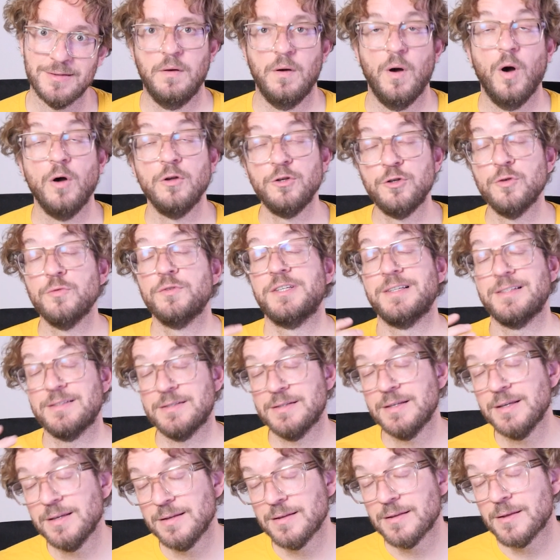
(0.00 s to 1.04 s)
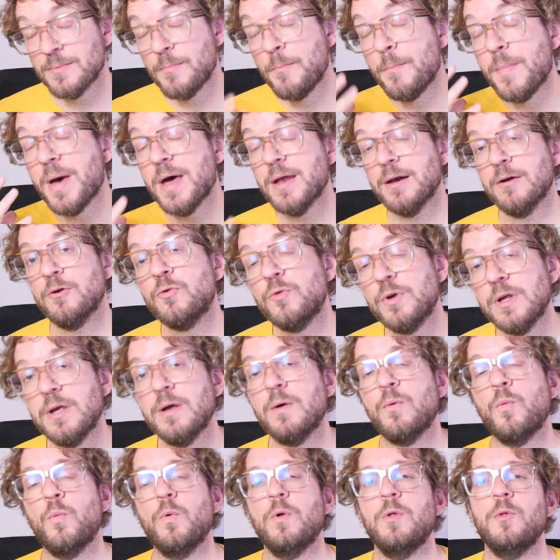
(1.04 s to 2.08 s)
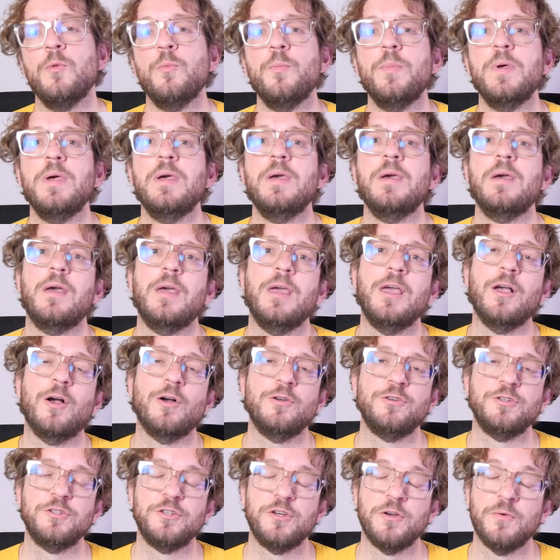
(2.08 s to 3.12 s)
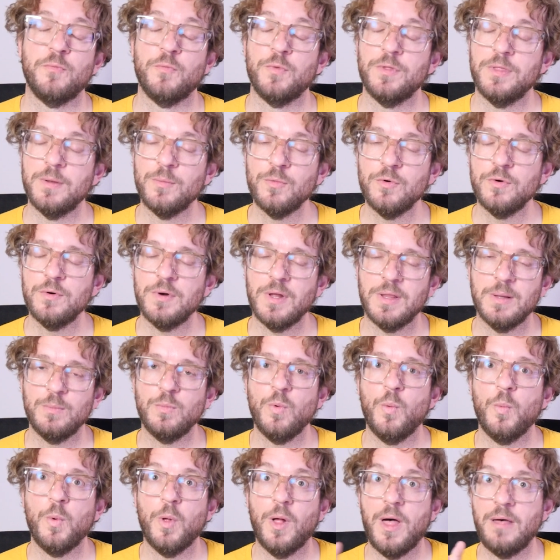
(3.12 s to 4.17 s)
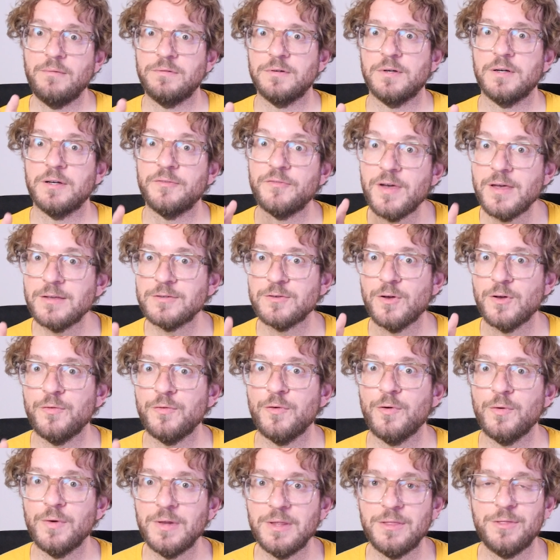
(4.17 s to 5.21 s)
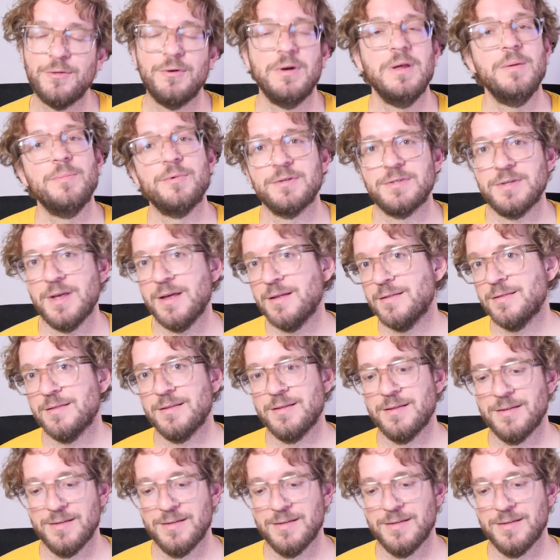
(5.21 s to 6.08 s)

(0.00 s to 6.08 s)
On June 16th, Mercury will be in conjunction with the moon and the moon will have a phase only 3%.